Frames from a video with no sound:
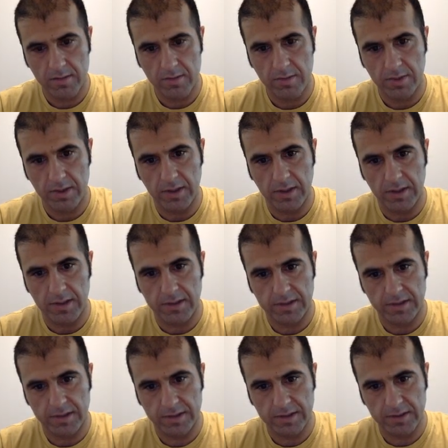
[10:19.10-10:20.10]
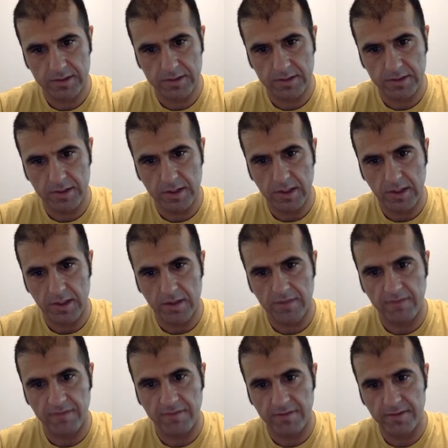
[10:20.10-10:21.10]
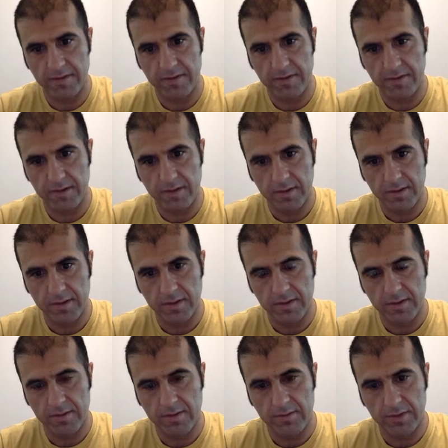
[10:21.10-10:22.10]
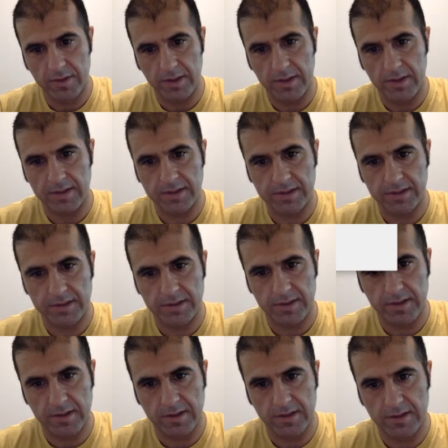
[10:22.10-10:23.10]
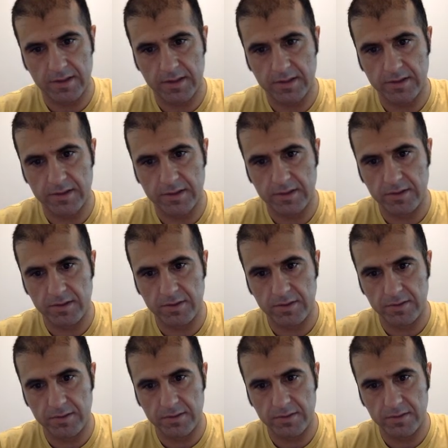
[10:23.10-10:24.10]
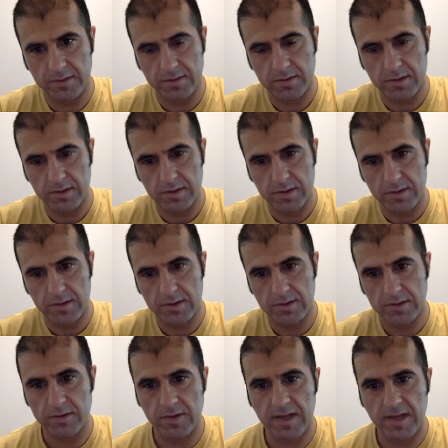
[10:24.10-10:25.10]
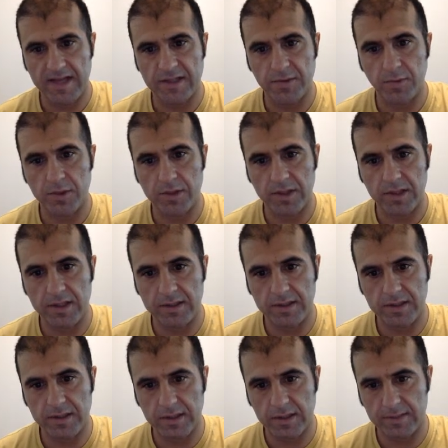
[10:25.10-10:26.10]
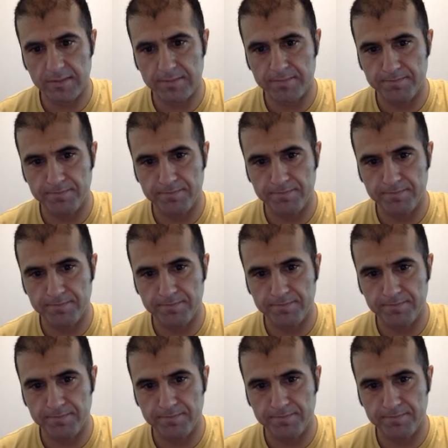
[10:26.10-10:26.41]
plus of plus this dot suit. So that's what this, um,